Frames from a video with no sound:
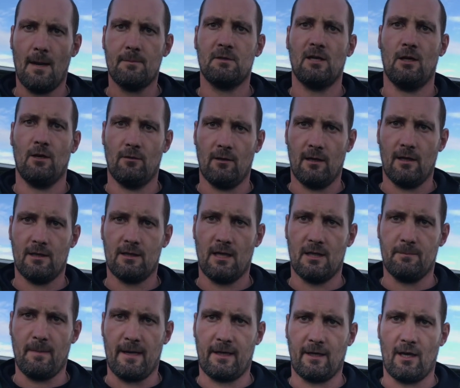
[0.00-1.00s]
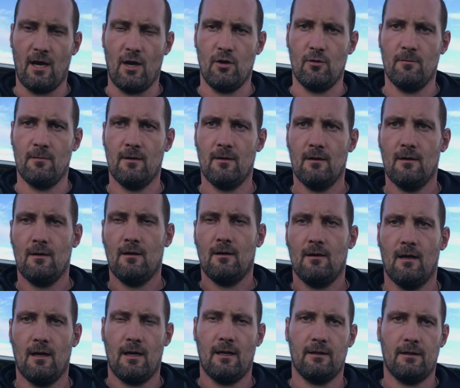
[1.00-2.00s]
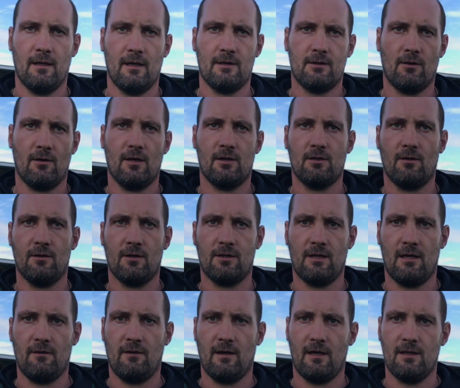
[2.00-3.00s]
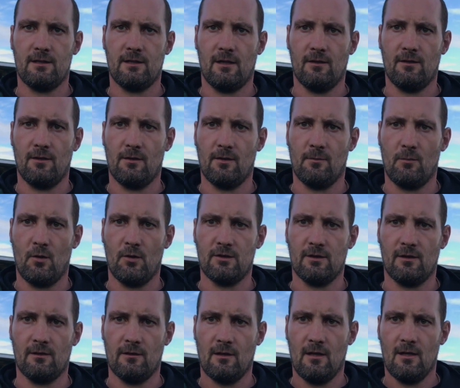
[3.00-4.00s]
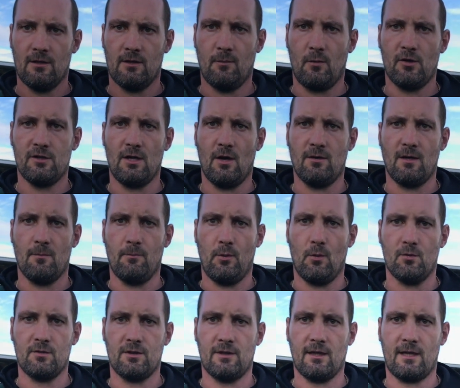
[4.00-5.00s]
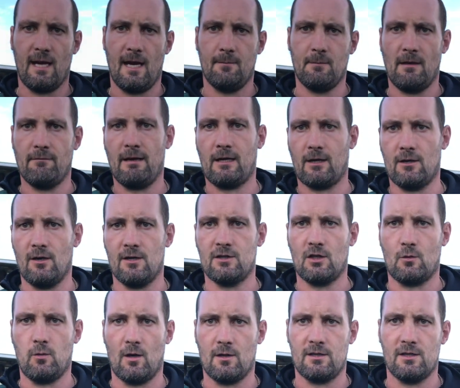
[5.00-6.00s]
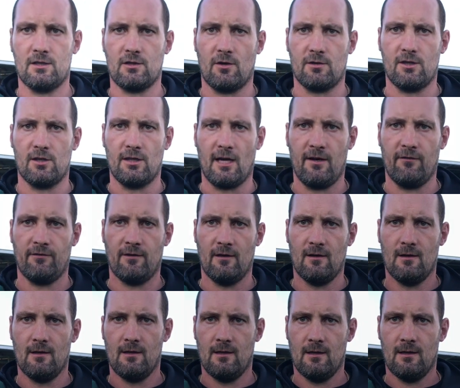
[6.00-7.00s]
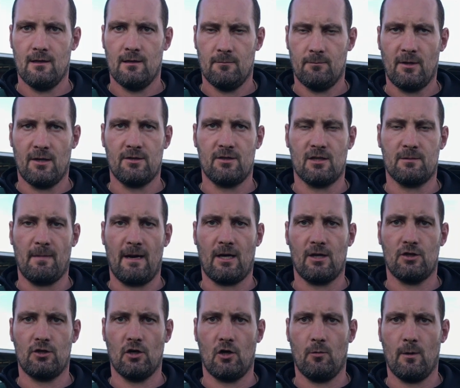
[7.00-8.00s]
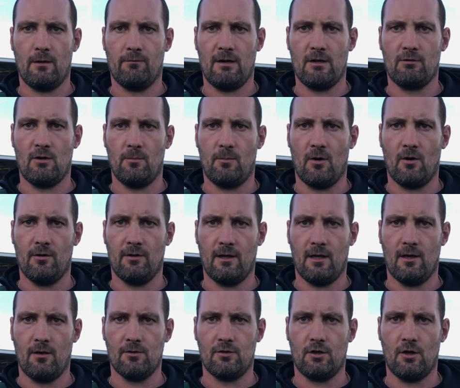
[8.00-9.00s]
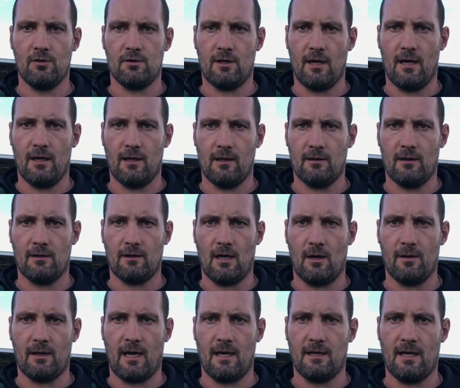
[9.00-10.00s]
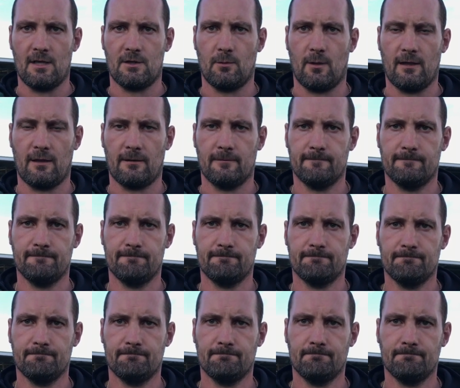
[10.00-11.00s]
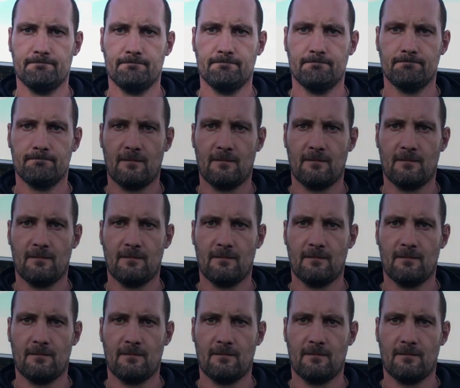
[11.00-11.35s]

Absolutely, it's, it's back at home and uh, it's, on, it's on the TV. So the, the, boys are the boys know the importance of the game. They recognise the quality Scottish have, but it's just making sure we regroup on uh, on Tuesday and, and go again next week. Well done today.